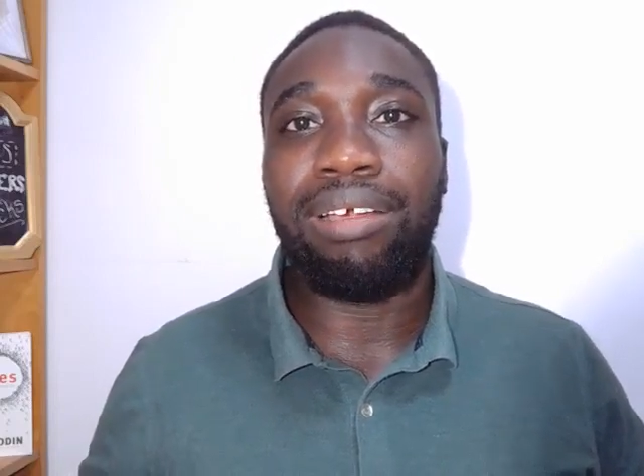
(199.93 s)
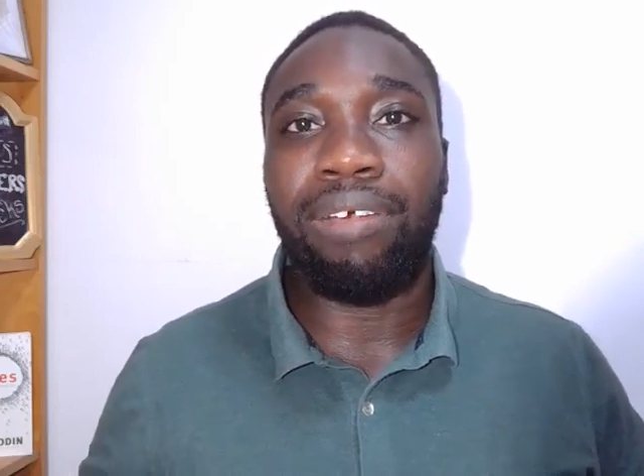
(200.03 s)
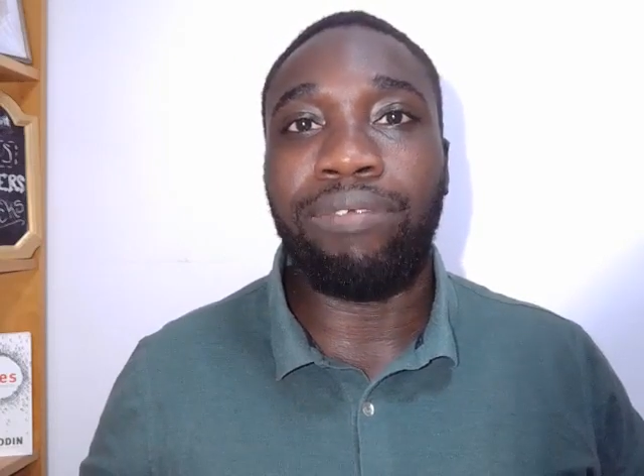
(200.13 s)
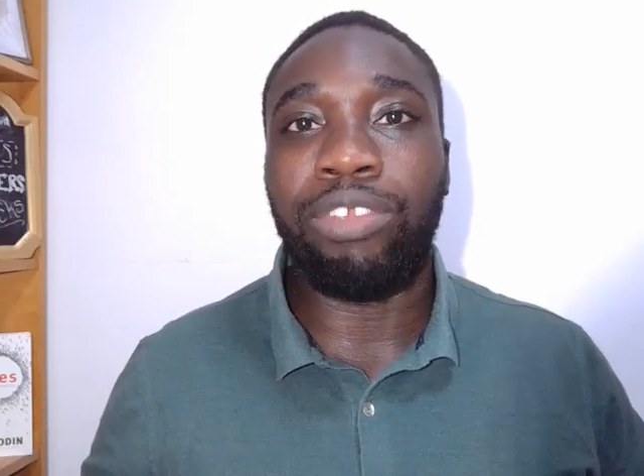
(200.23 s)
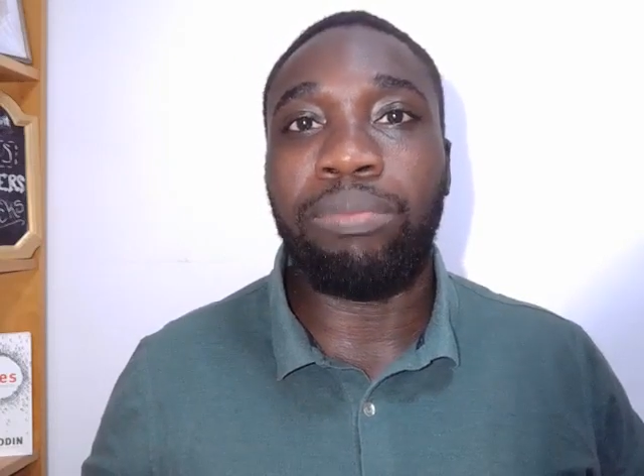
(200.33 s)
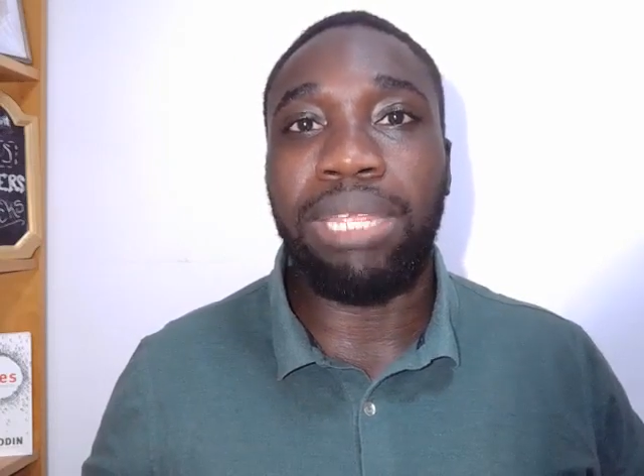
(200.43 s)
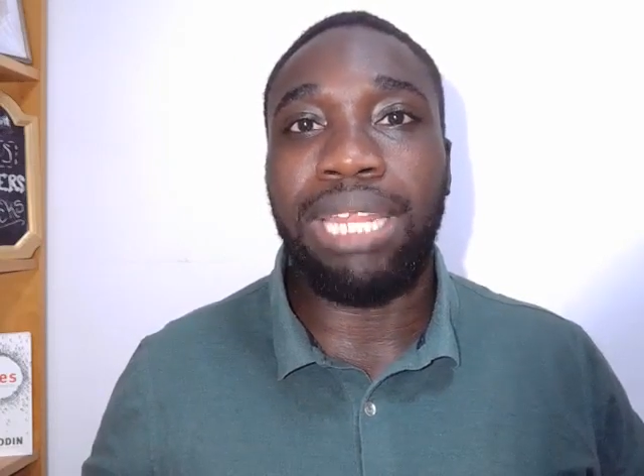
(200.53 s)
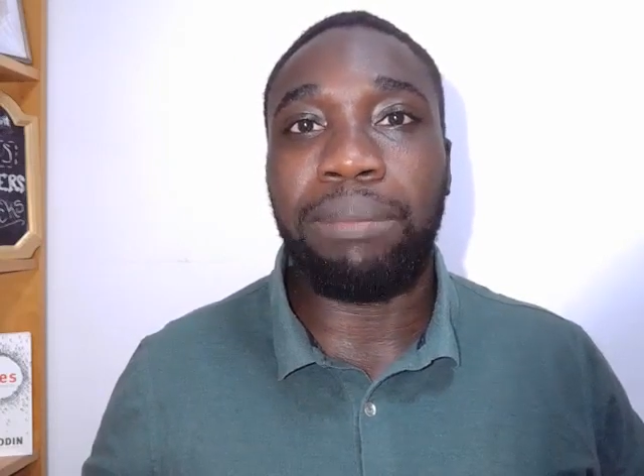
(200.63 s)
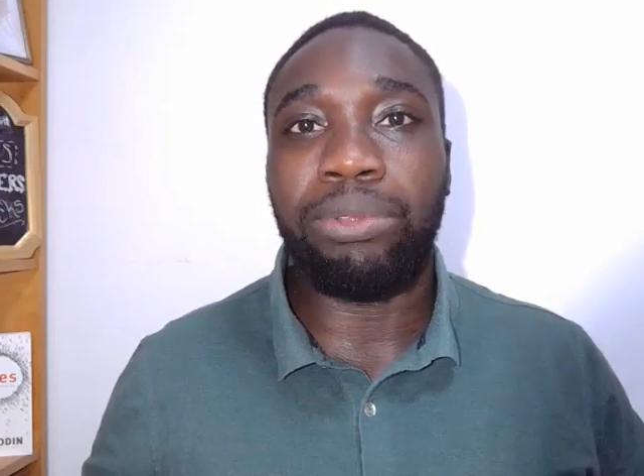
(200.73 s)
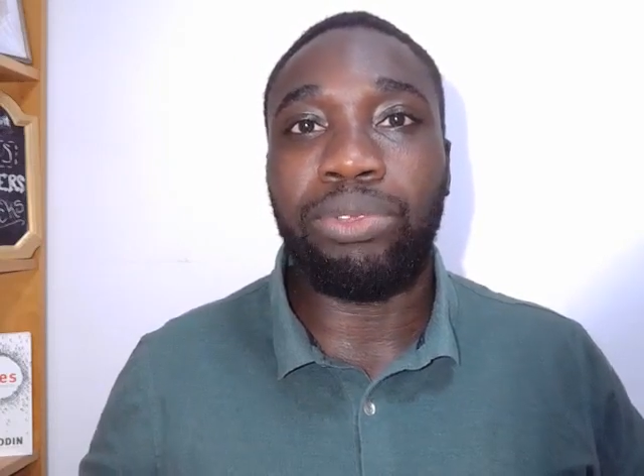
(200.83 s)
of you
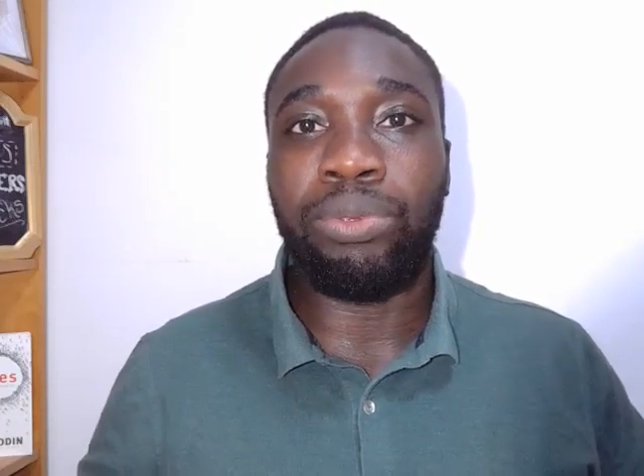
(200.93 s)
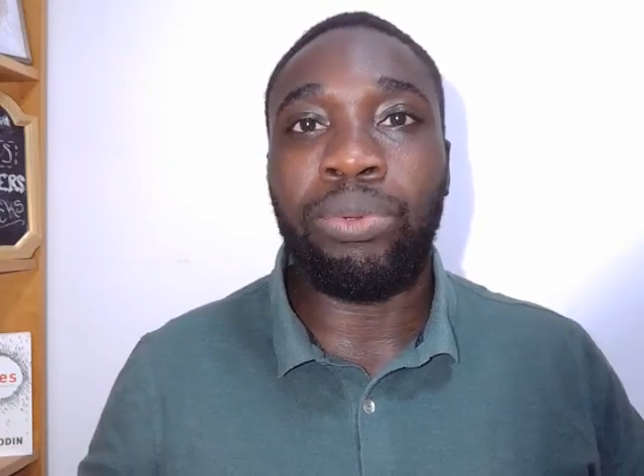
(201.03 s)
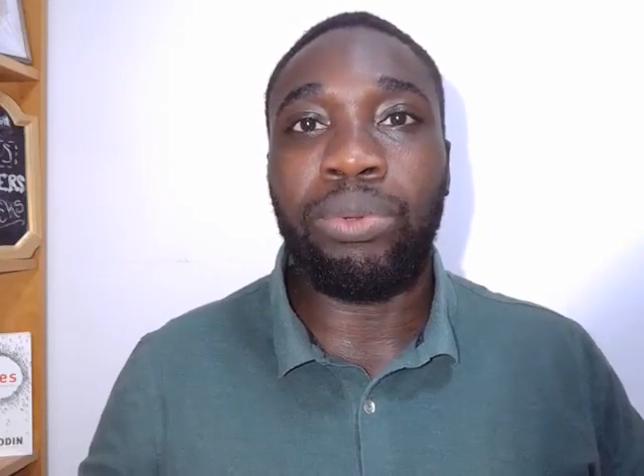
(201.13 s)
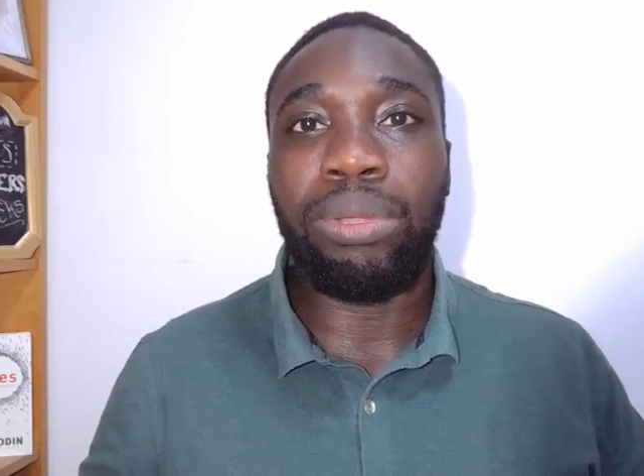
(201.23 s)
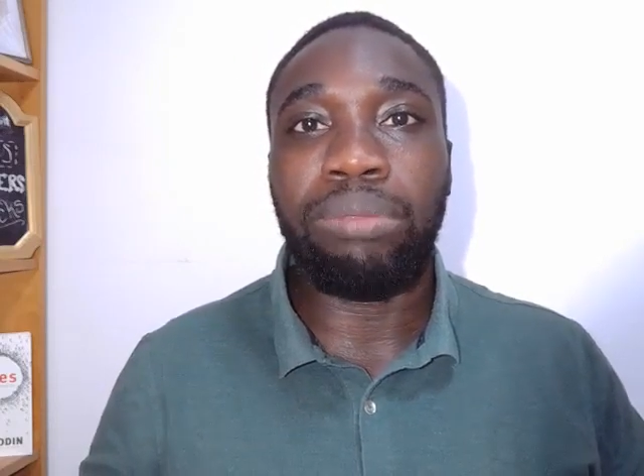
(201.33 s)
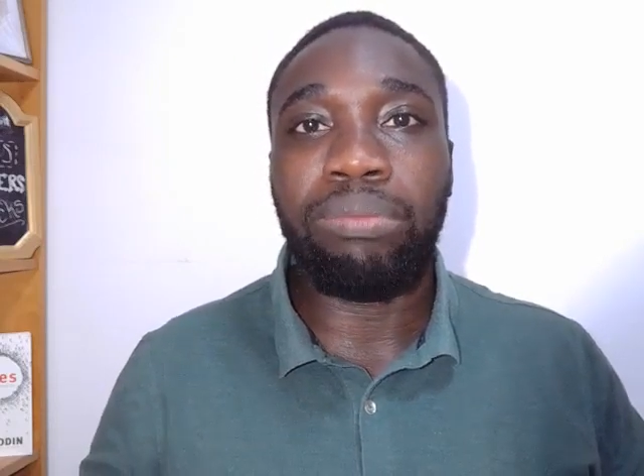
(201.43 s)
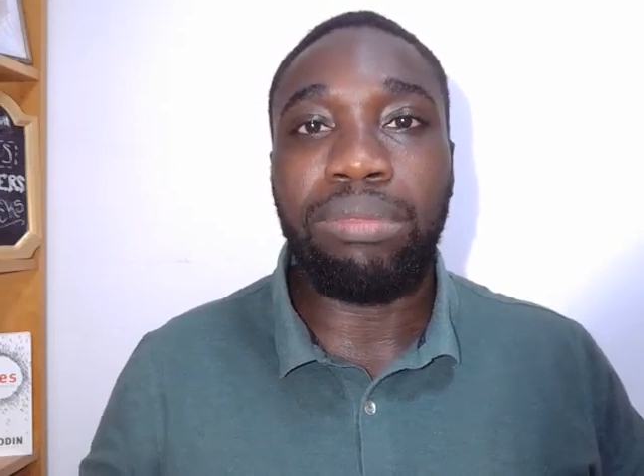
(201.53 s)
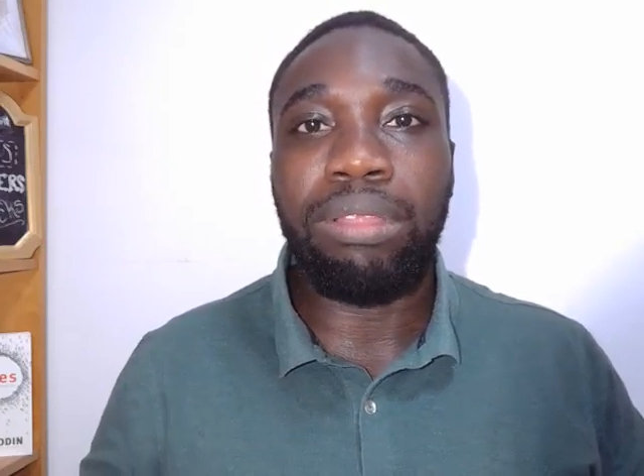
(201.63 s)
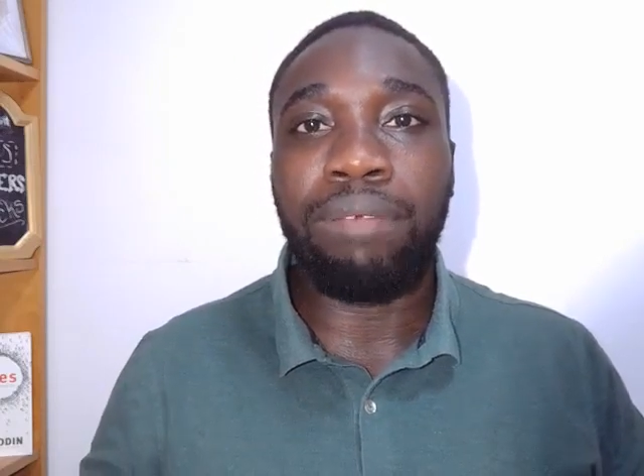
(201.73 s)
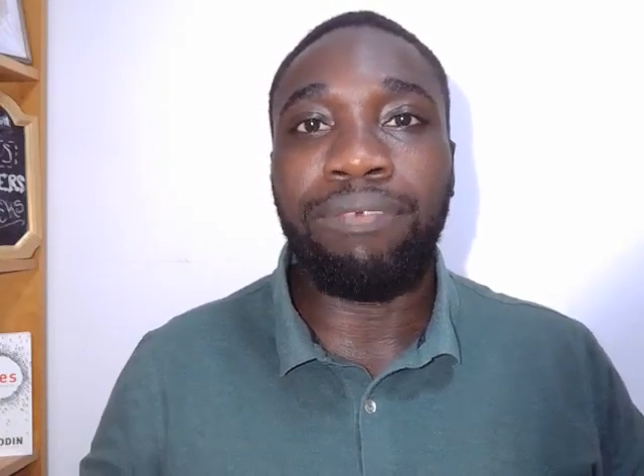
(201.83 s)
being able to
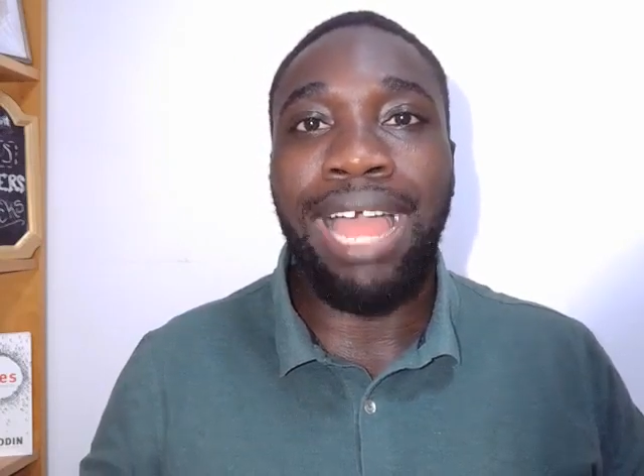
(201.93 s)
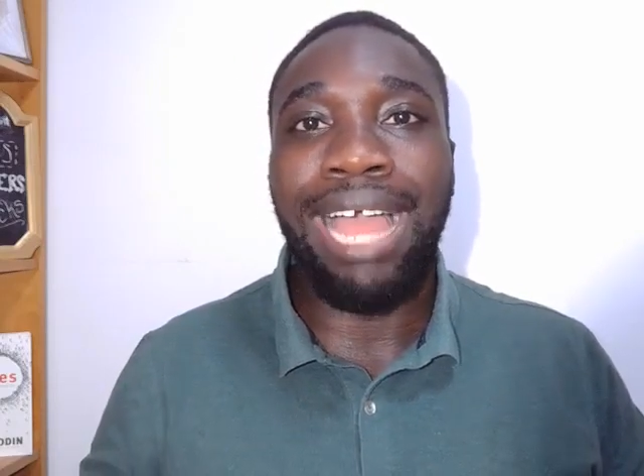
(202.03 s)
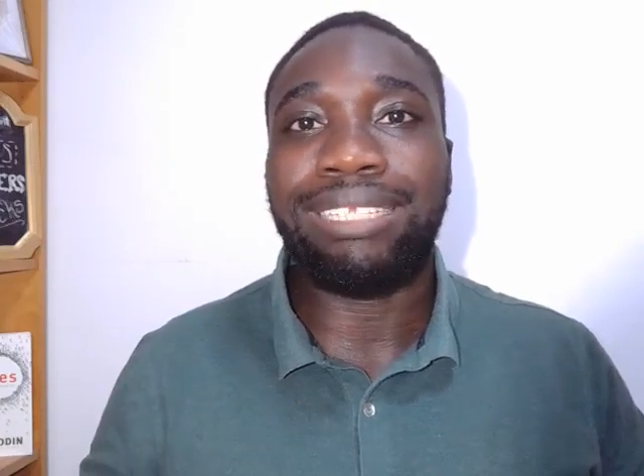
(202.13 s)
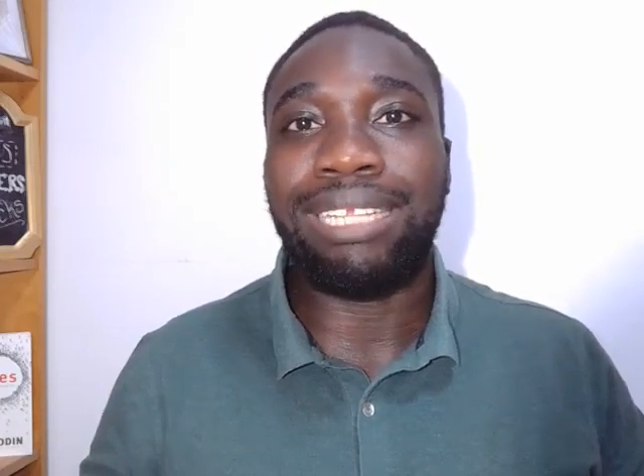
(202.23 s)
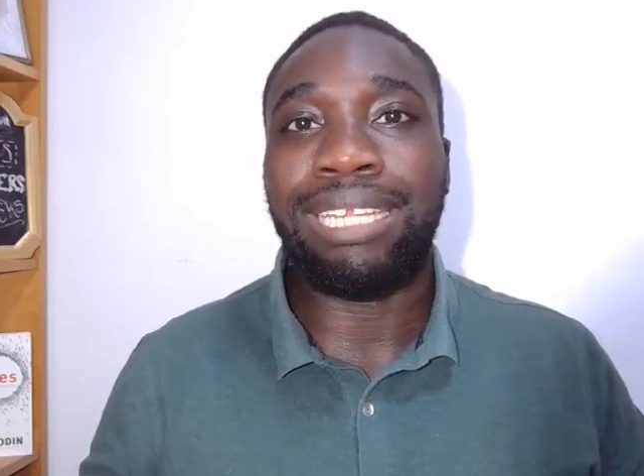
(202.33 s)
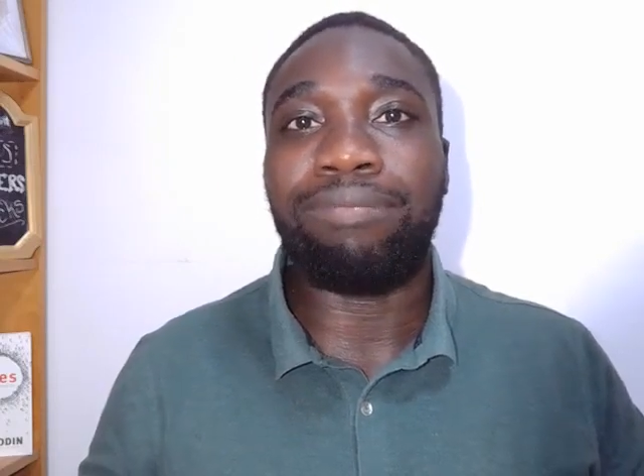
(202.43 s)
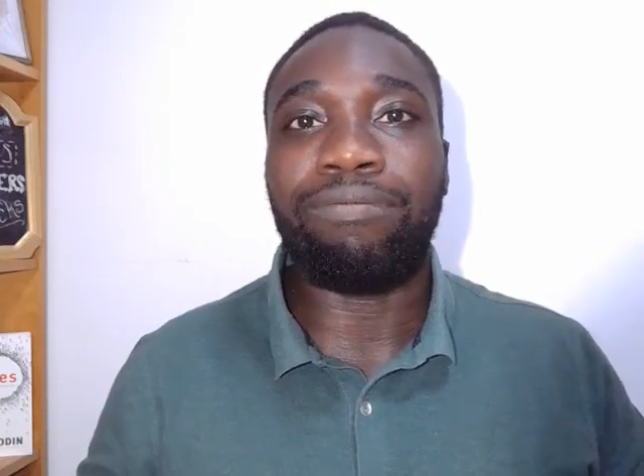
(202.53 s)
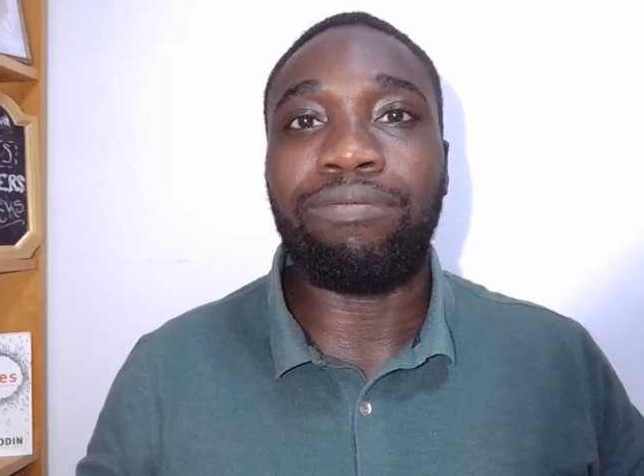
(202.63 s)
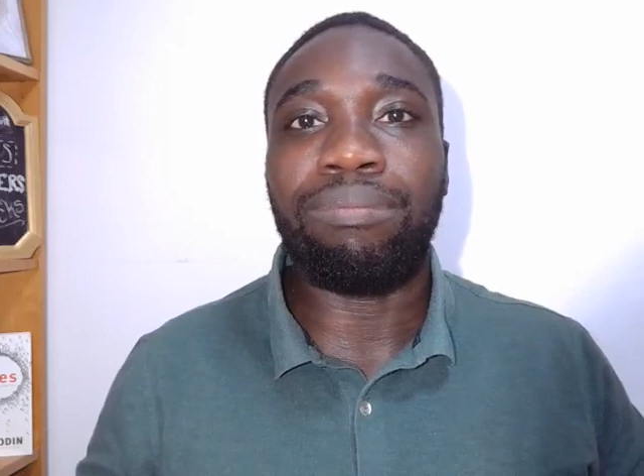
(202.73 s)
of actually